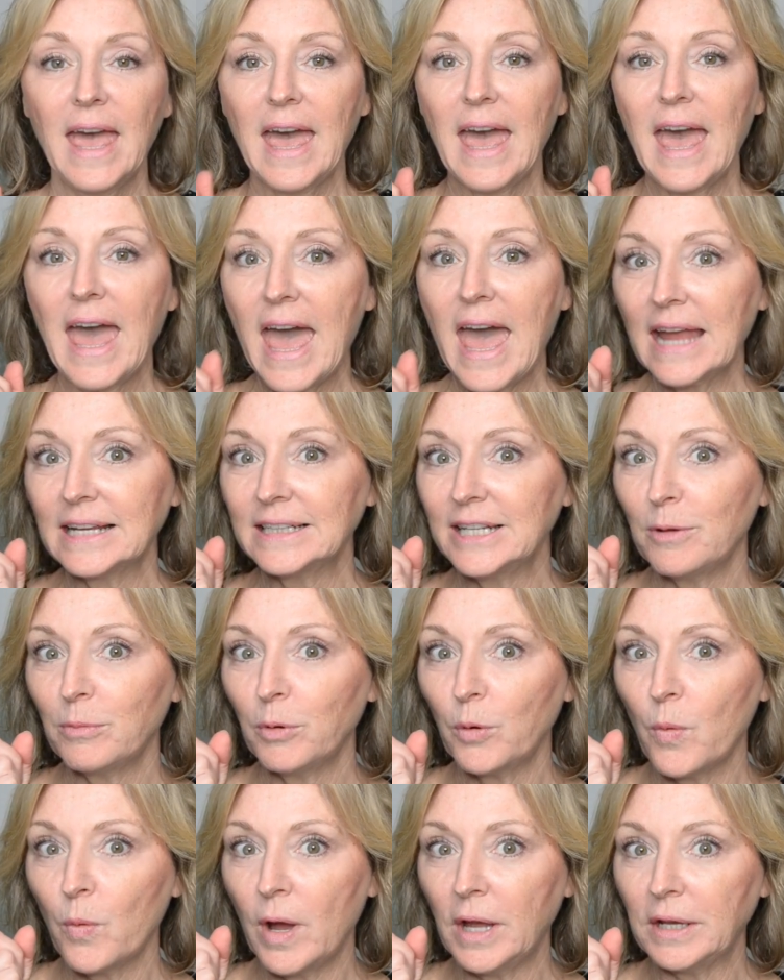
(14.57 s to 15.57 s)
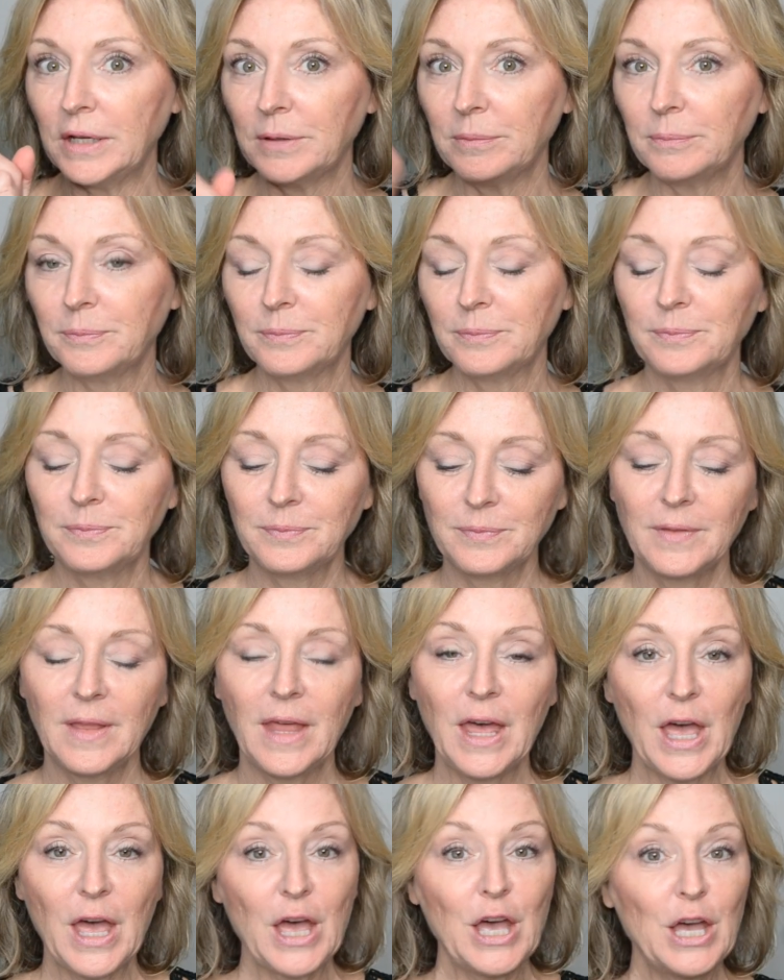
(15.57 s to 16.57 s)
Hack number one,
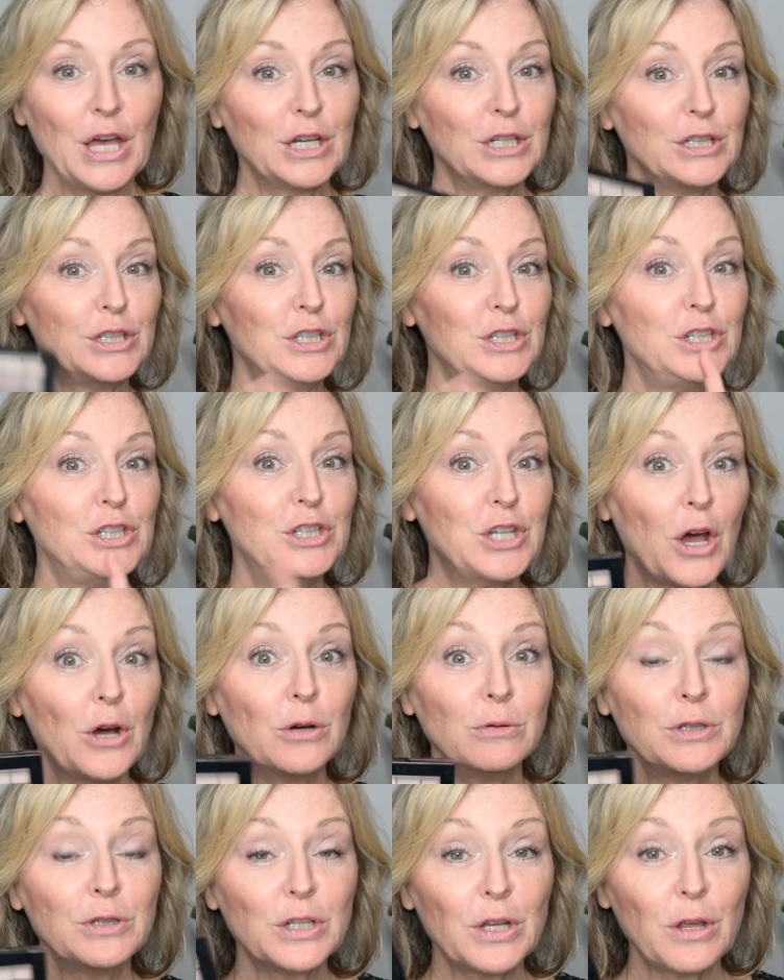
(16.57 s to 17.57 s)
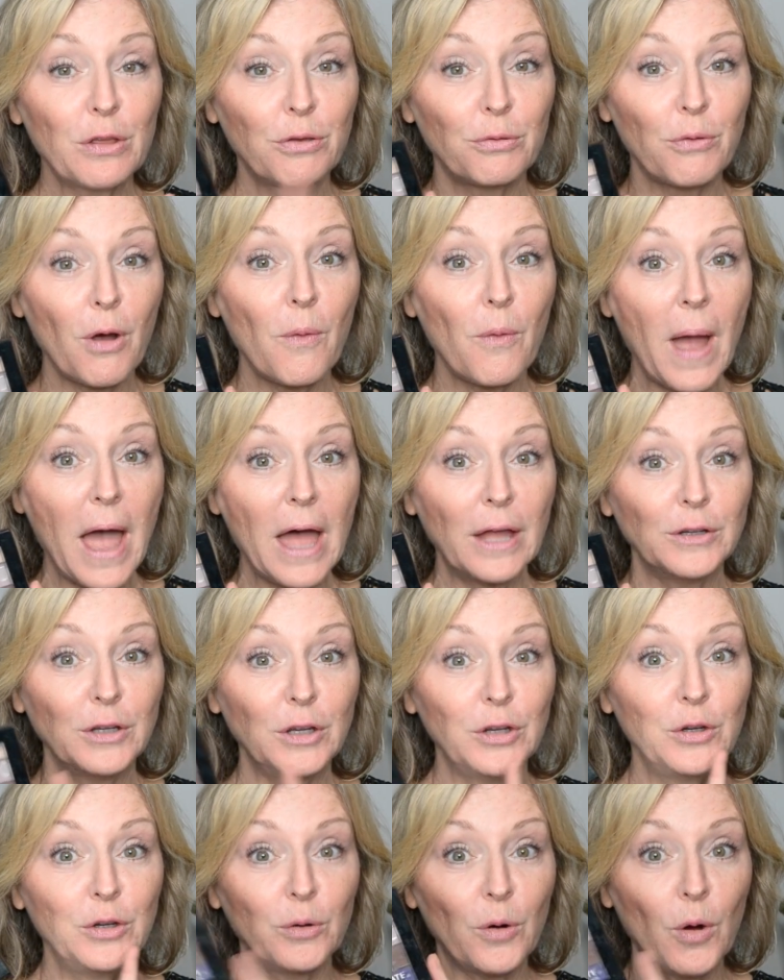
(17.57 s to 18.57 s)
don't throw out
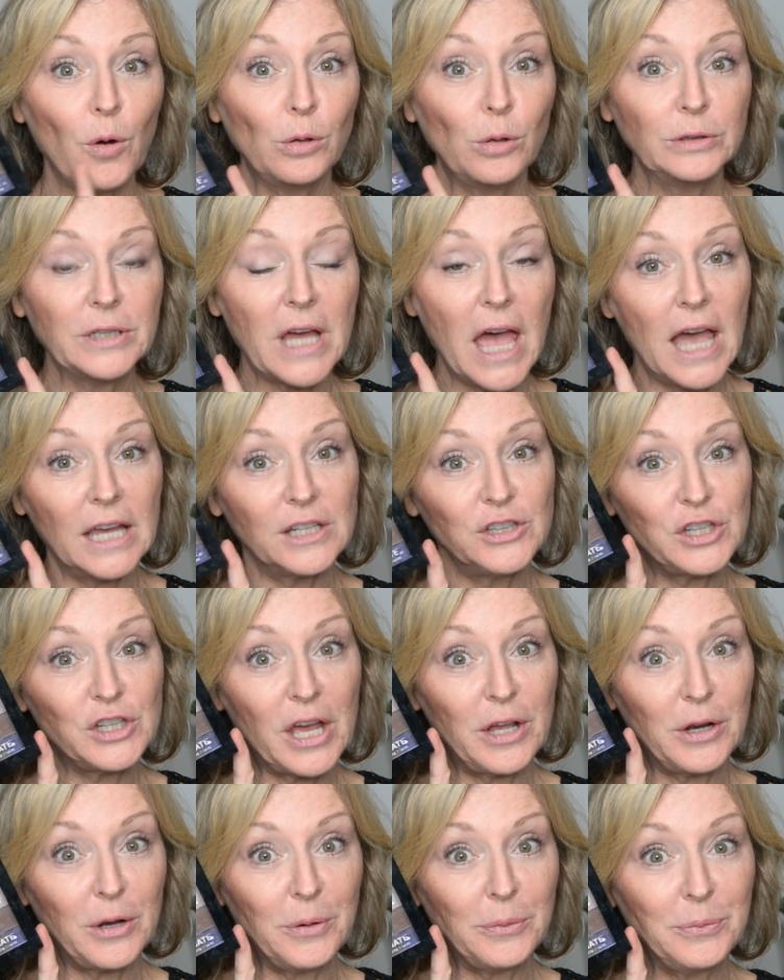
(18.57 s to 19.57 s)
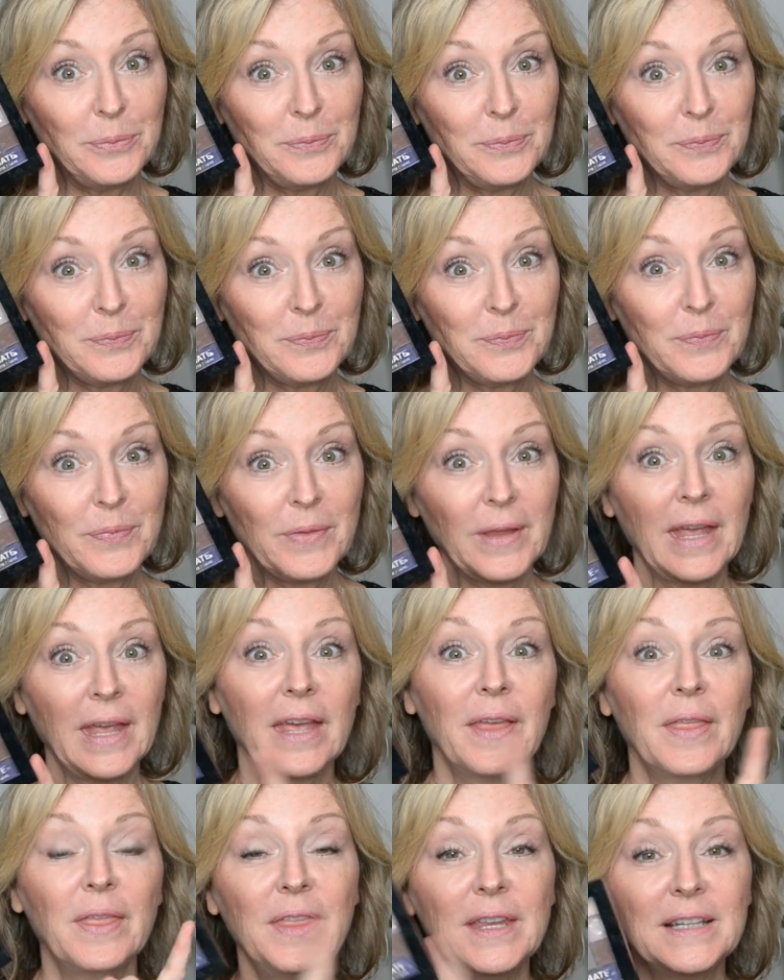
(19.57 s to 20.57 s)
your old eyeshadow.
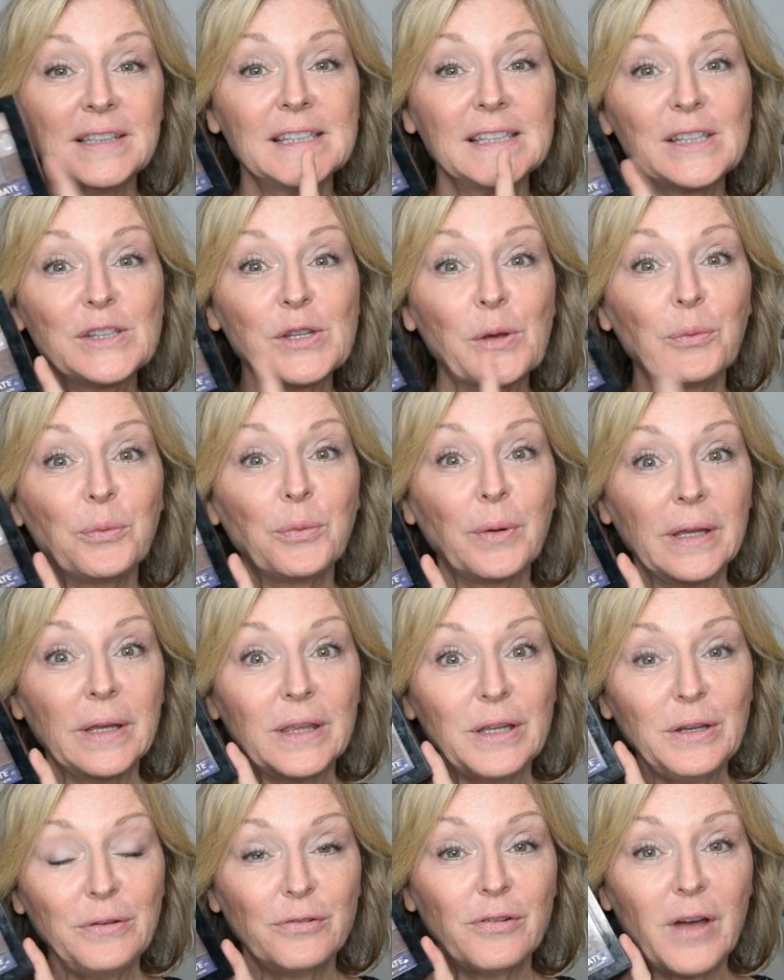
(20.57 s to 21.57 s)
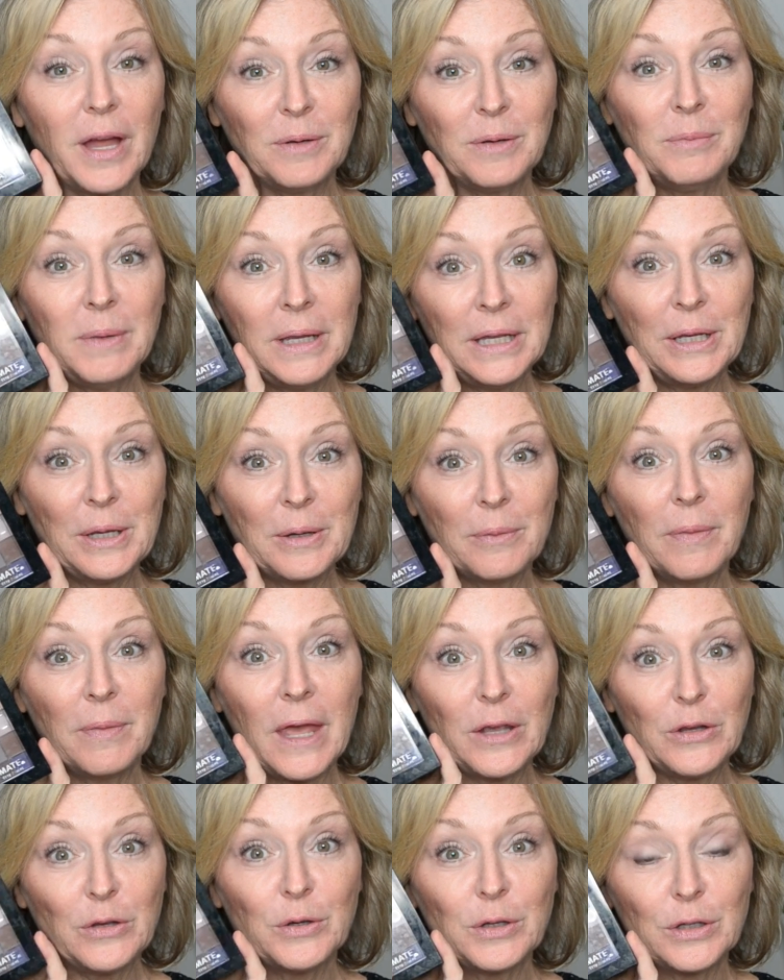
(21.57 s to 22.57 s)
This is a really fun medium
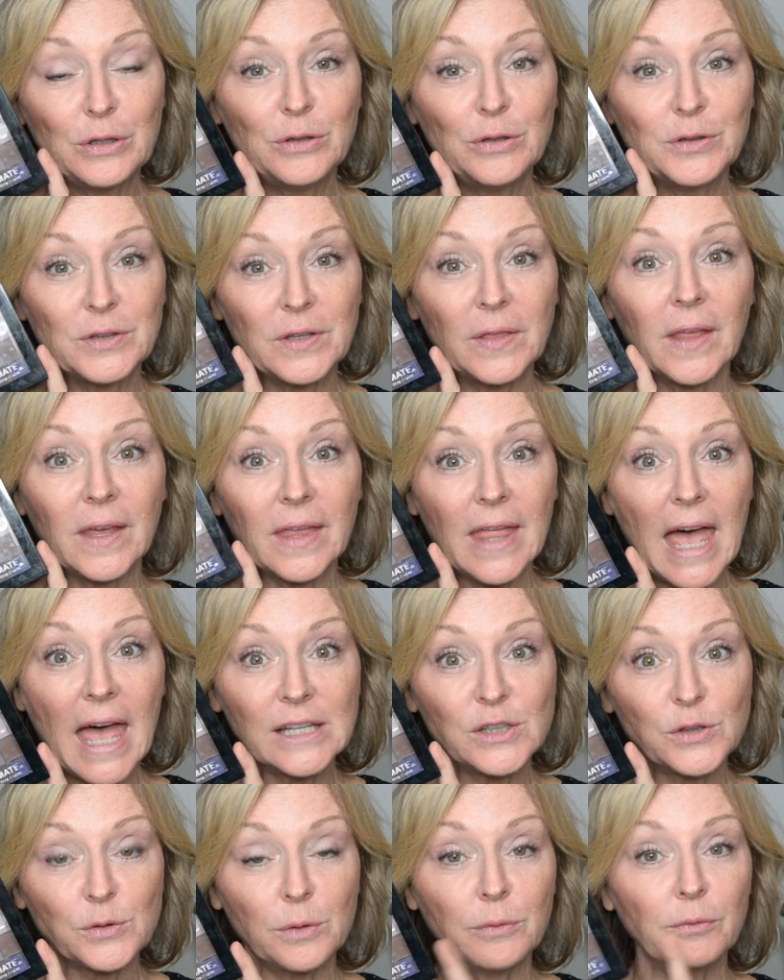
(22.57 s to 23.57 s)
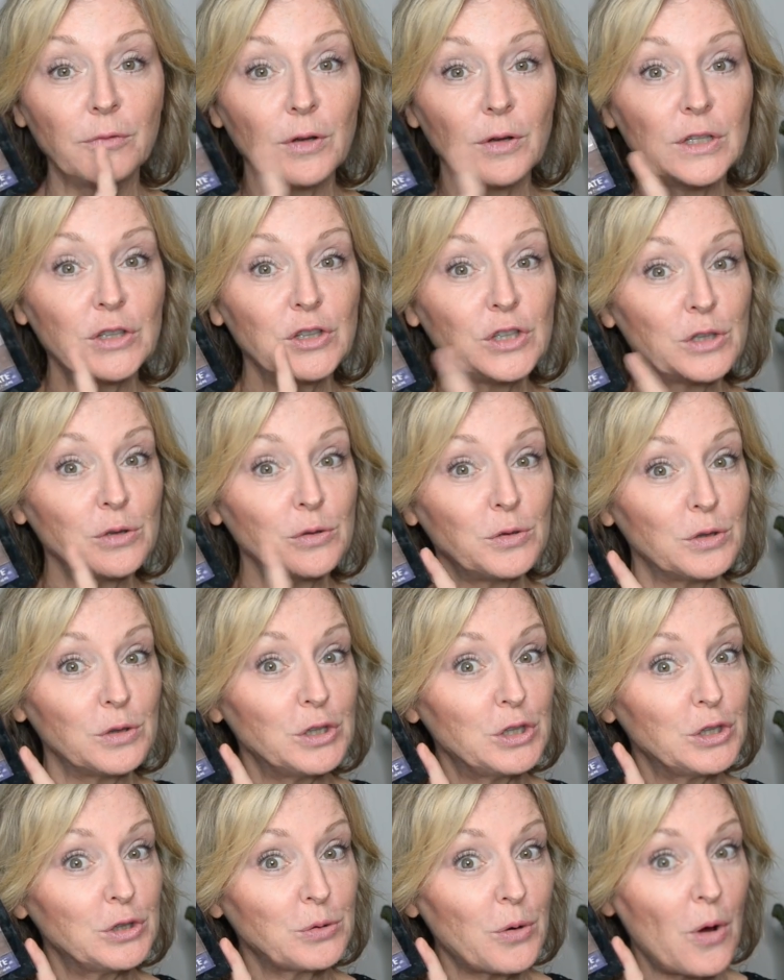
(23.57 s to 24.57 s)
that you can use in the classroom for the children
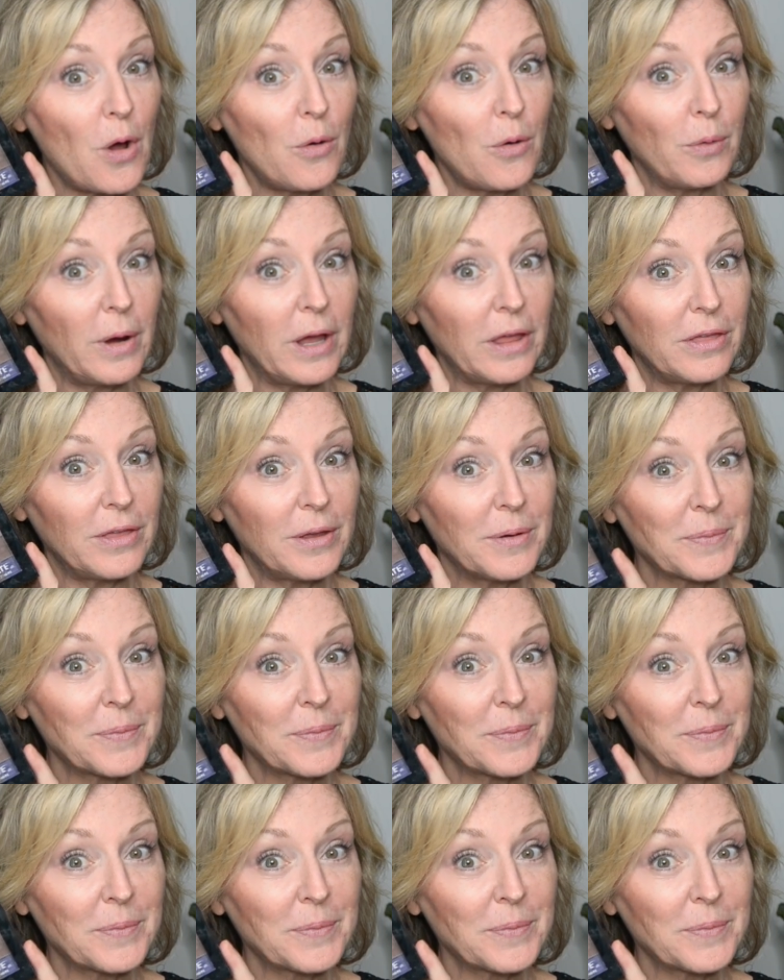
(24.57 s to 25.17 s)
to draw with.